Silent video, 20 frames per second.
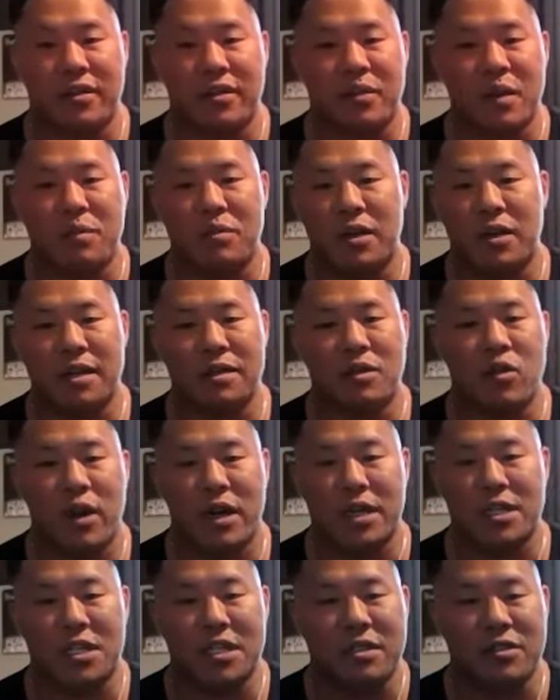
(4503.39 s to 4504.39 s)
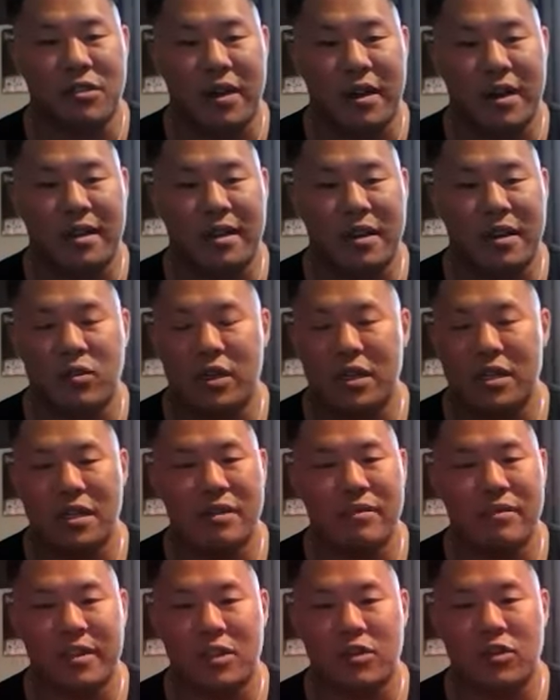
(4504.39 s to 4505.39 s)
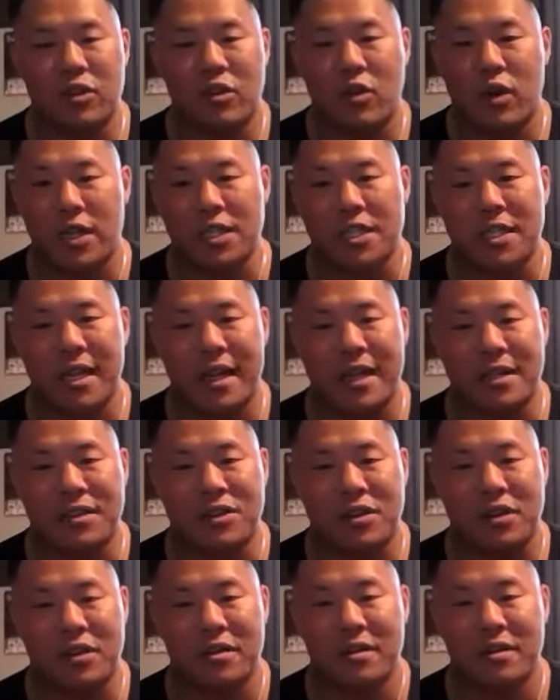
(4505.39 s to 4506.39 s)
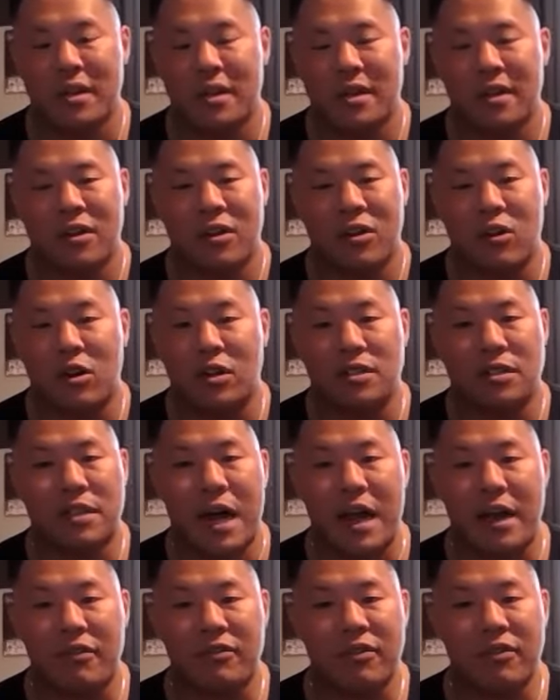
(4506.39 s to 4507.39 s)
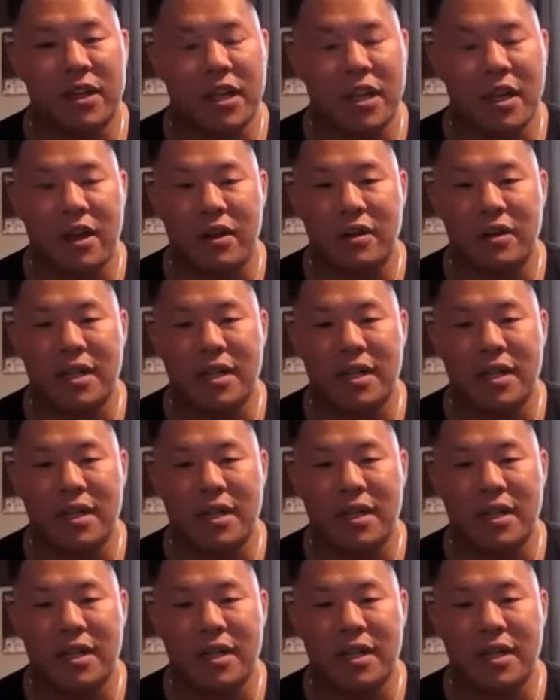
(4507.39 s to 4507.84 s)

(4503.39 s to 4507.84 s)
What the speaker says: If people had questions or anything, we could even do a question answer or a live video.